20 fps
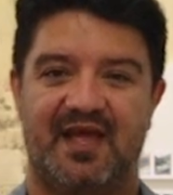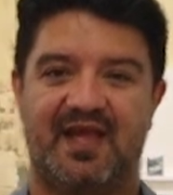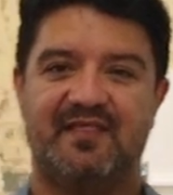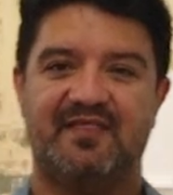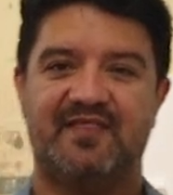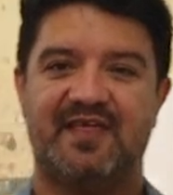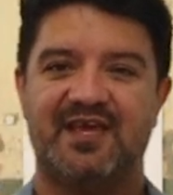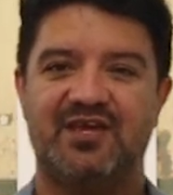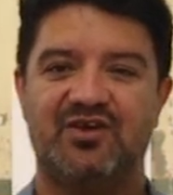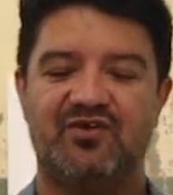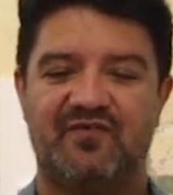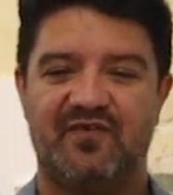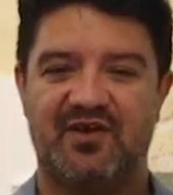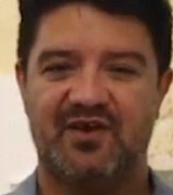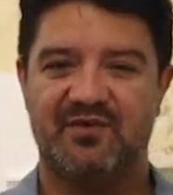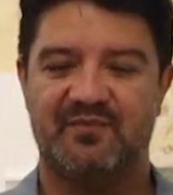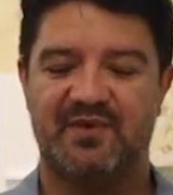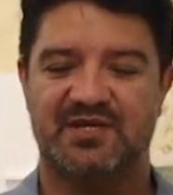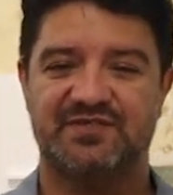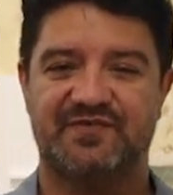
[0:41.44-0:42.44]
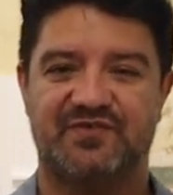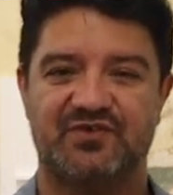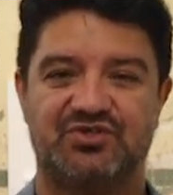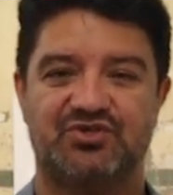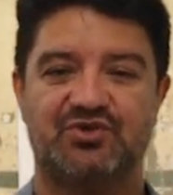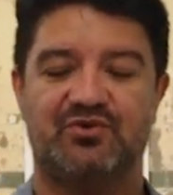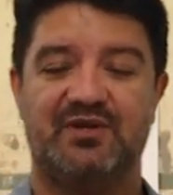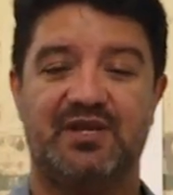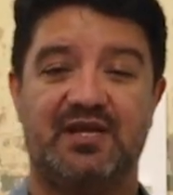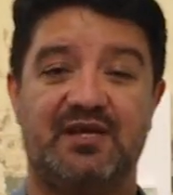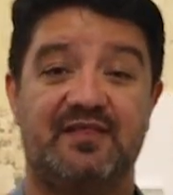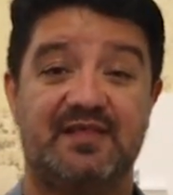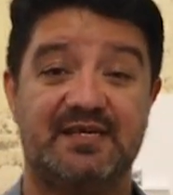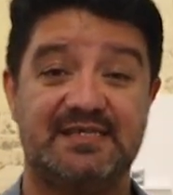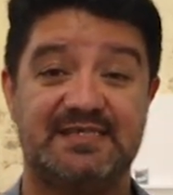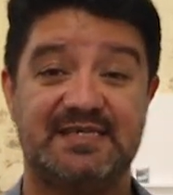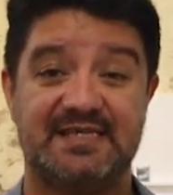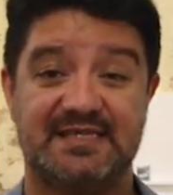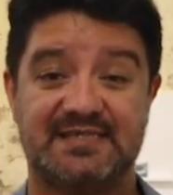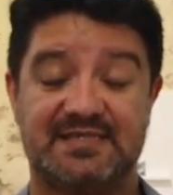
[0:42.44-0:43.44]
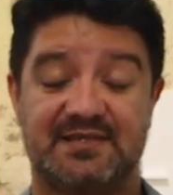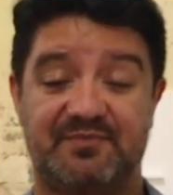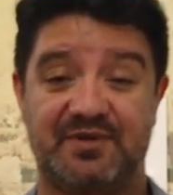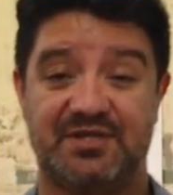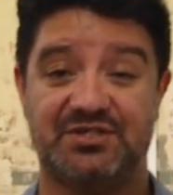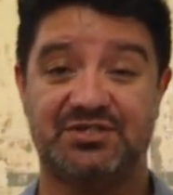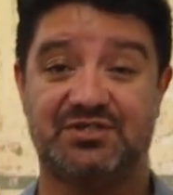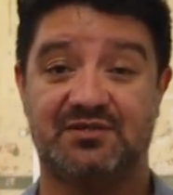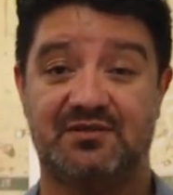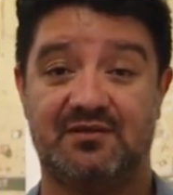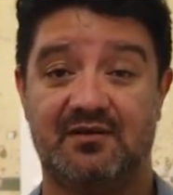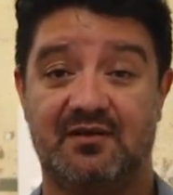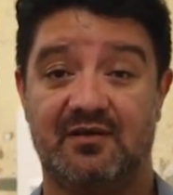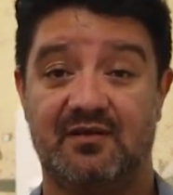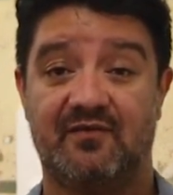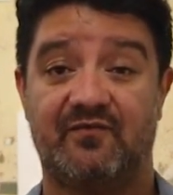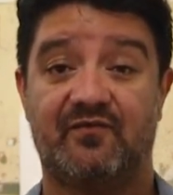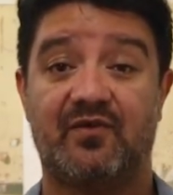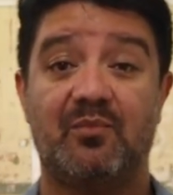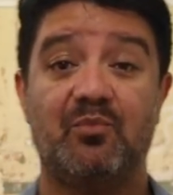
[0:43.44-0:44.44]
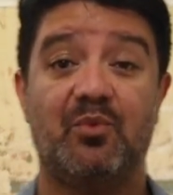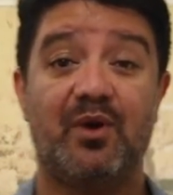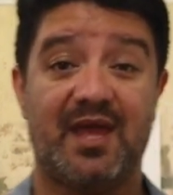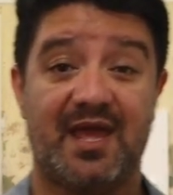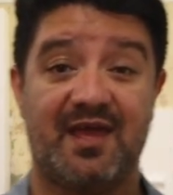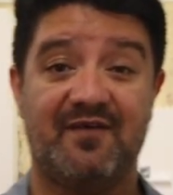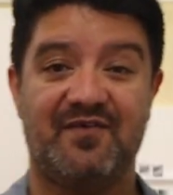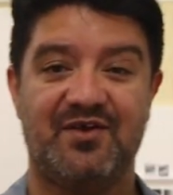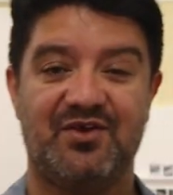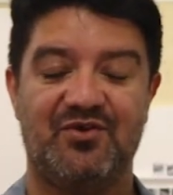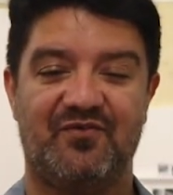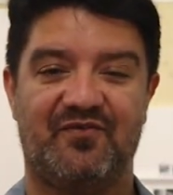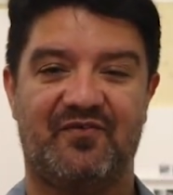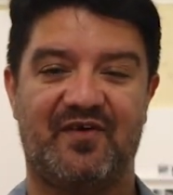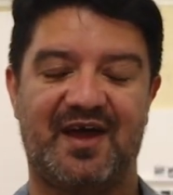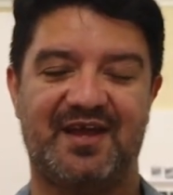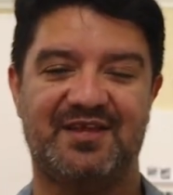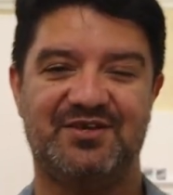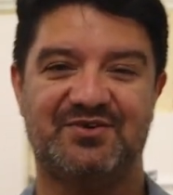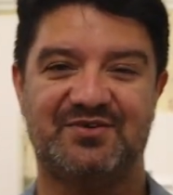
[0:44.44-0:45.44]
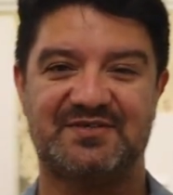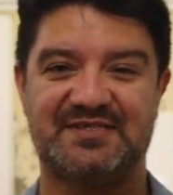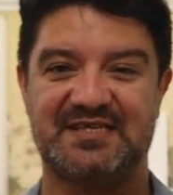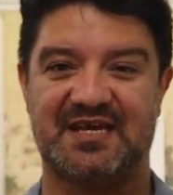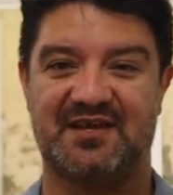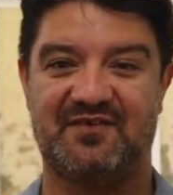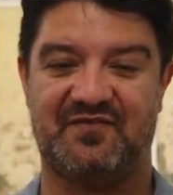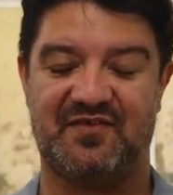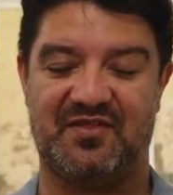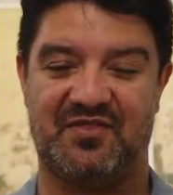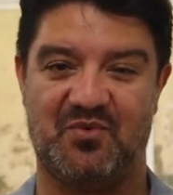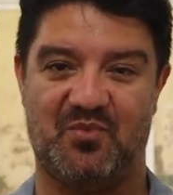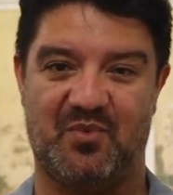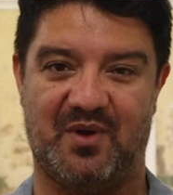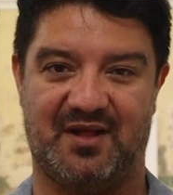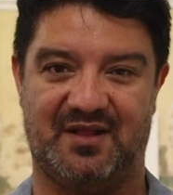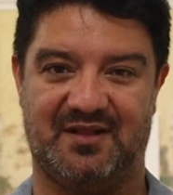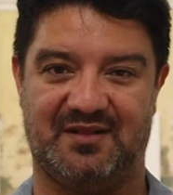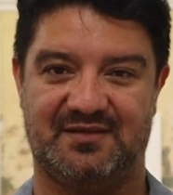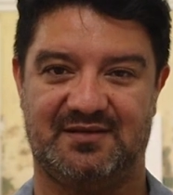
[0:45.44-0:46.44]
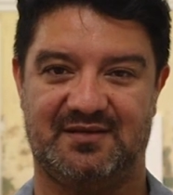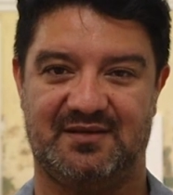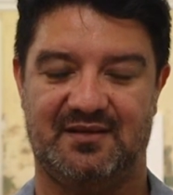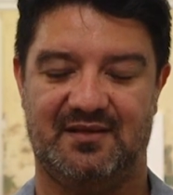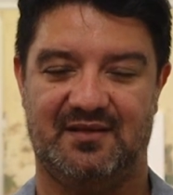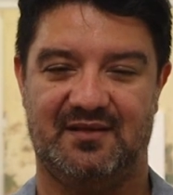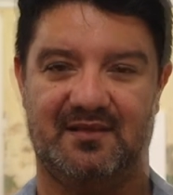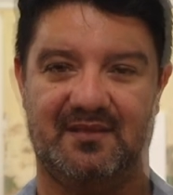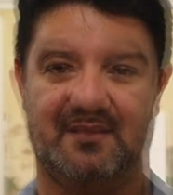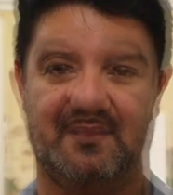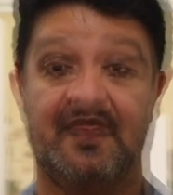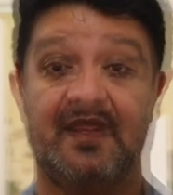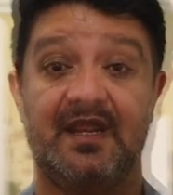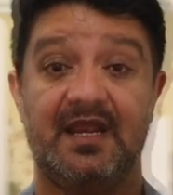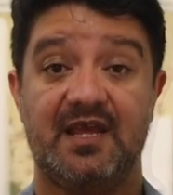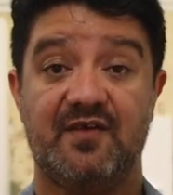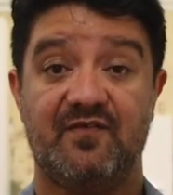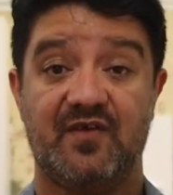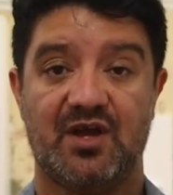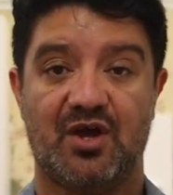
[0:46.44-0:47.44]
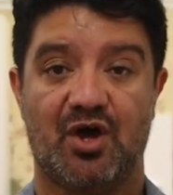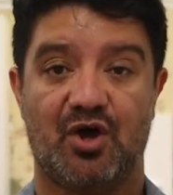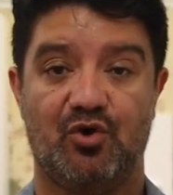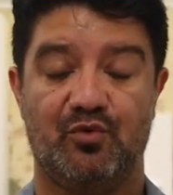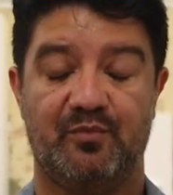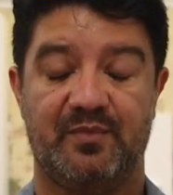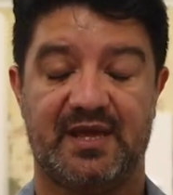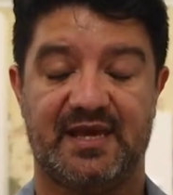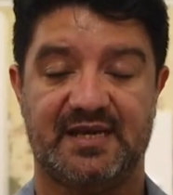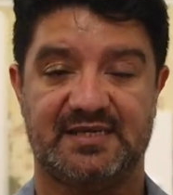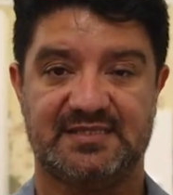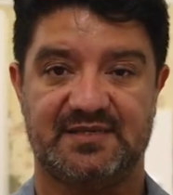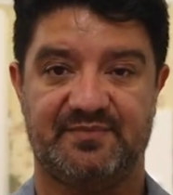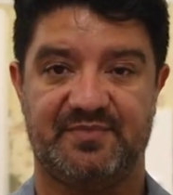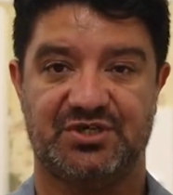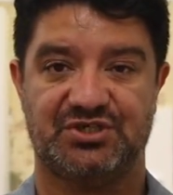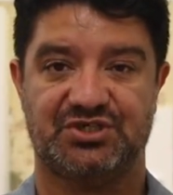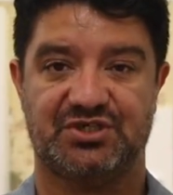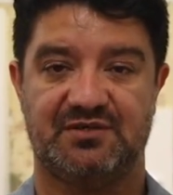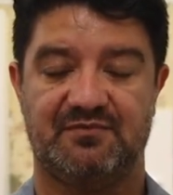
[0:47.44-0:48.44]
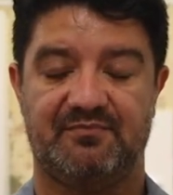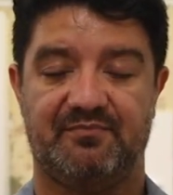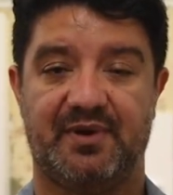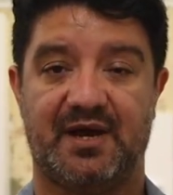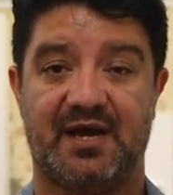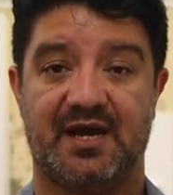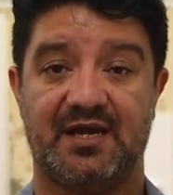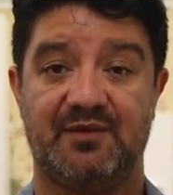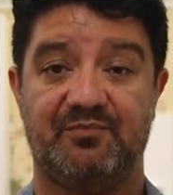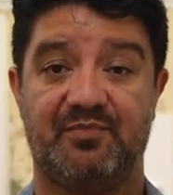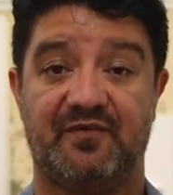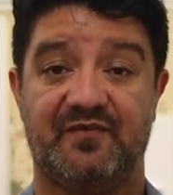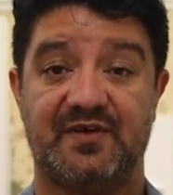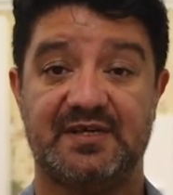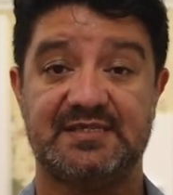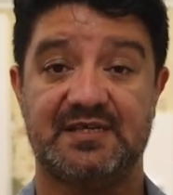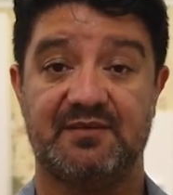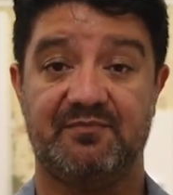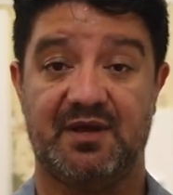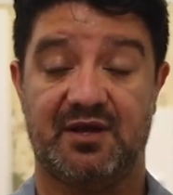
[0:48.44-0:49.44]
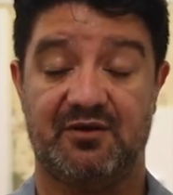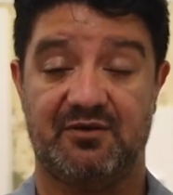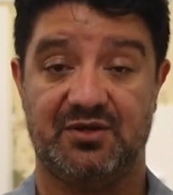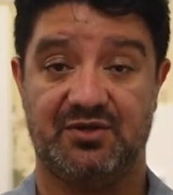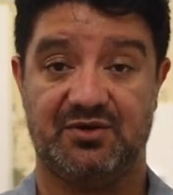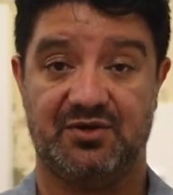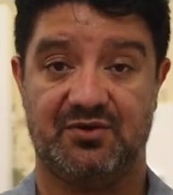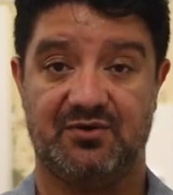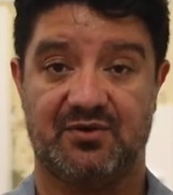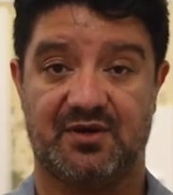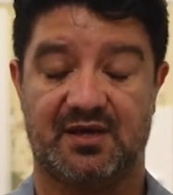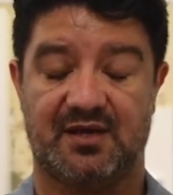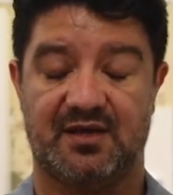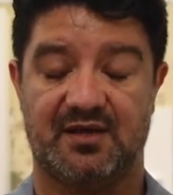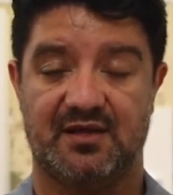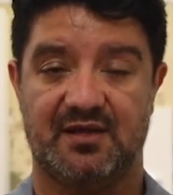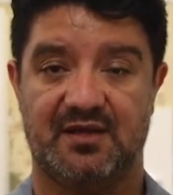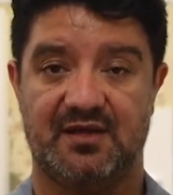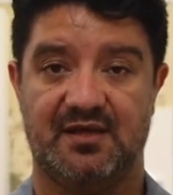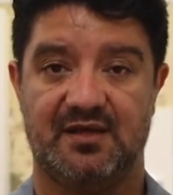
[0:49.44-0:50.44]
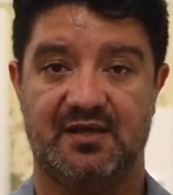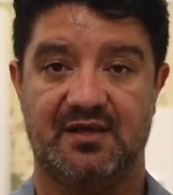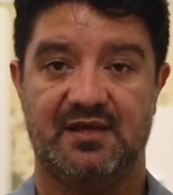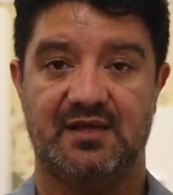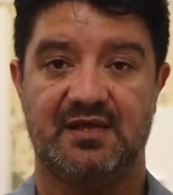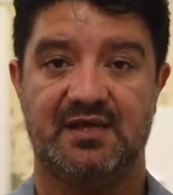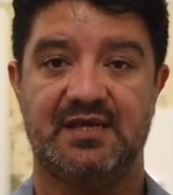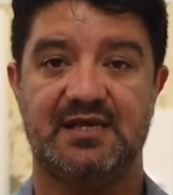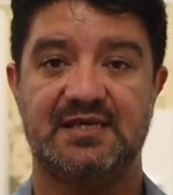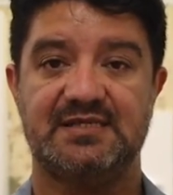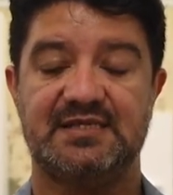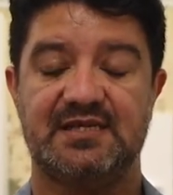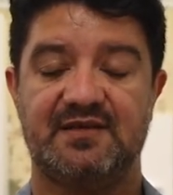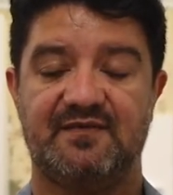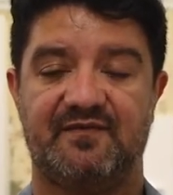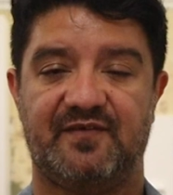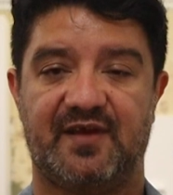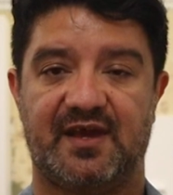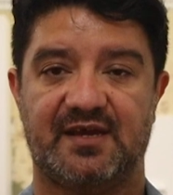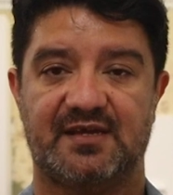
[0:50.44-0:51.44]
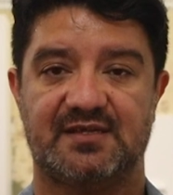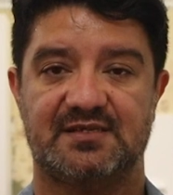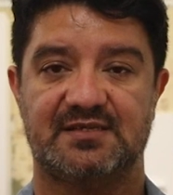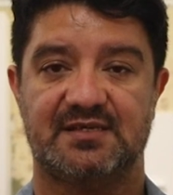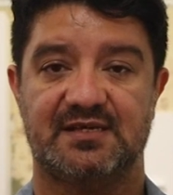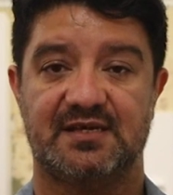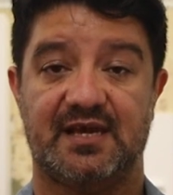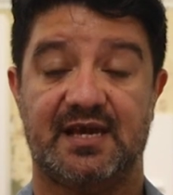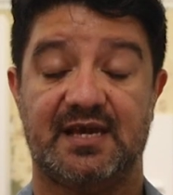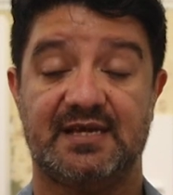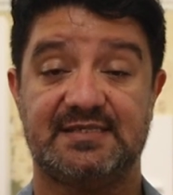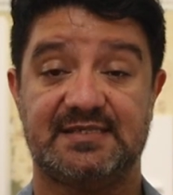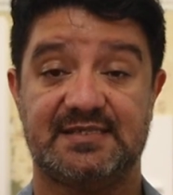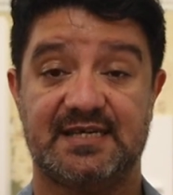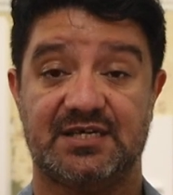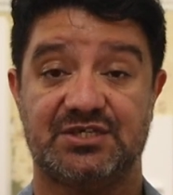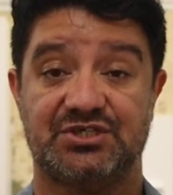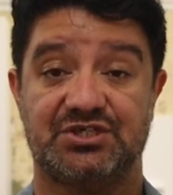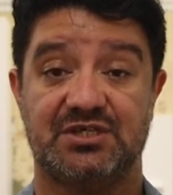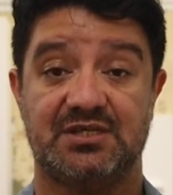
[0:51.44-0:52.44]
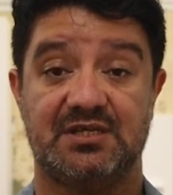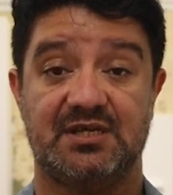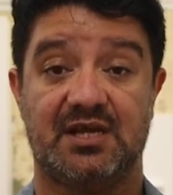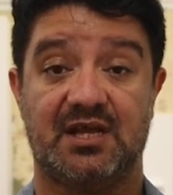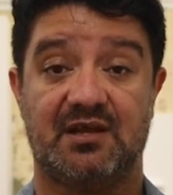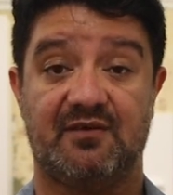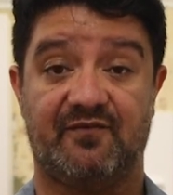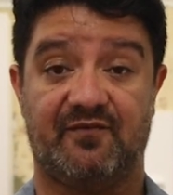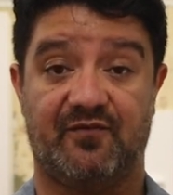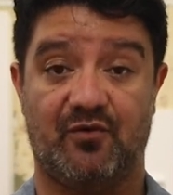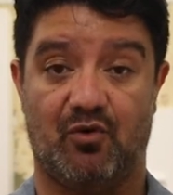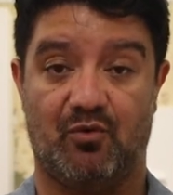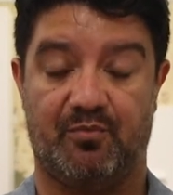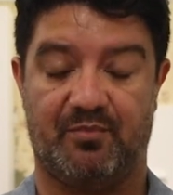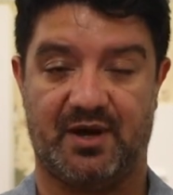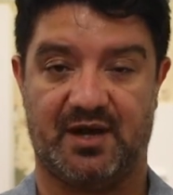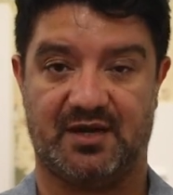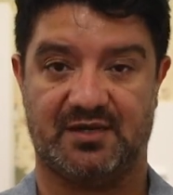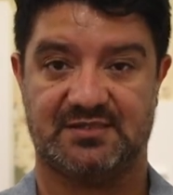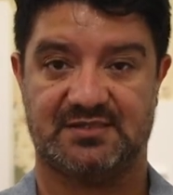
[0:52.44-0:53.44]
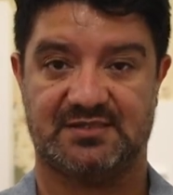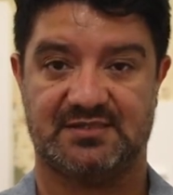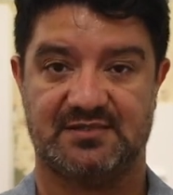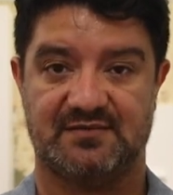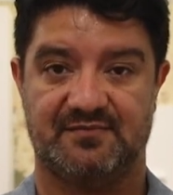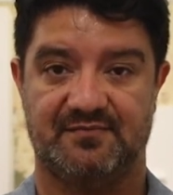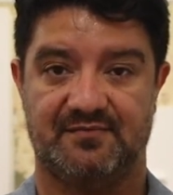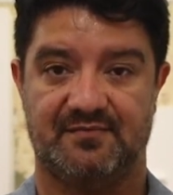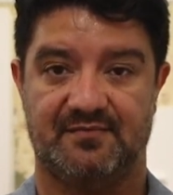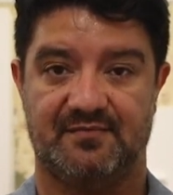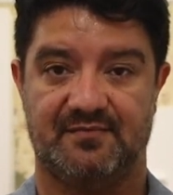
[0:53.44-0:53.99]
and thank you very much for joining this exhibition from wherever you find yourself in the world. The Leaving Home exhibition by Professor Mary Duker is in fact a section in four parts.